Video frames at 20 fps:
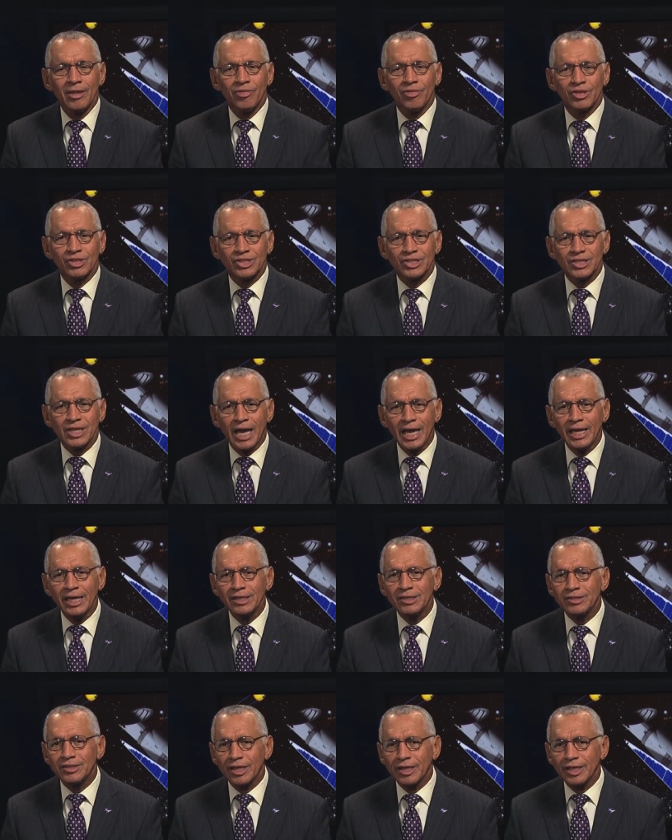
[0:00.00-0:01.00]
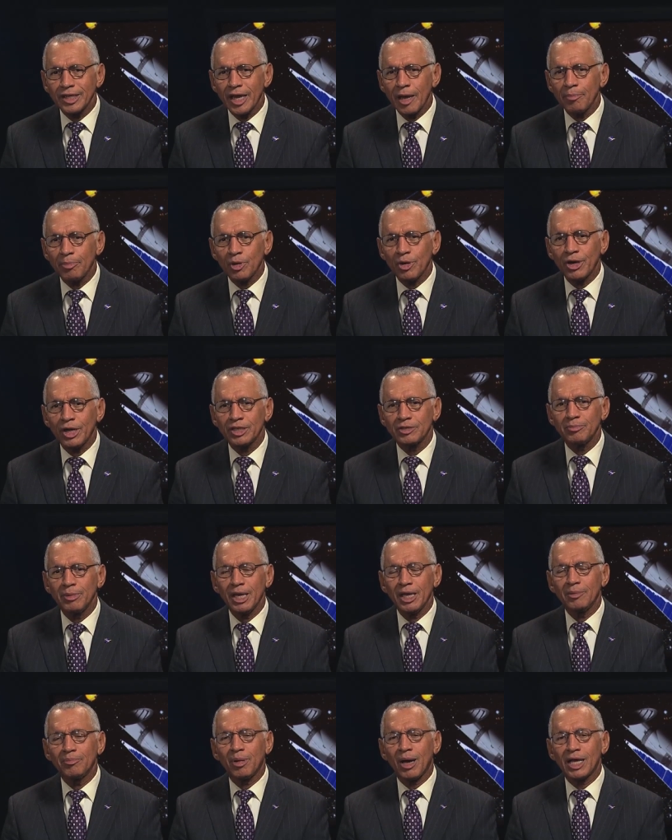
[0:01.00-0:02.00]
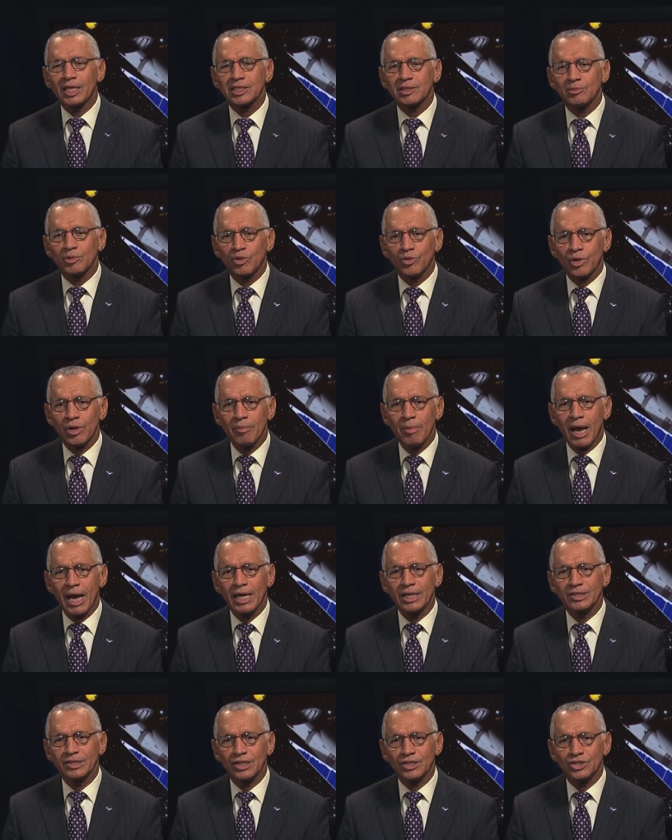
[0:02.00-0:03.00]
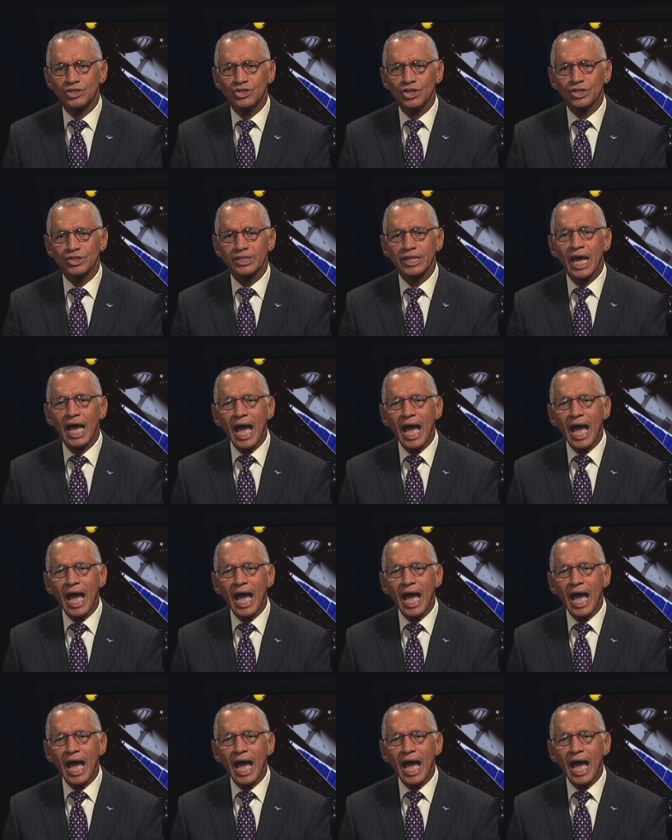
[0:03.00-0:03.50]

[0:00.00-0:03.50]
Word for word: The science that Kepler has made possible reminds us just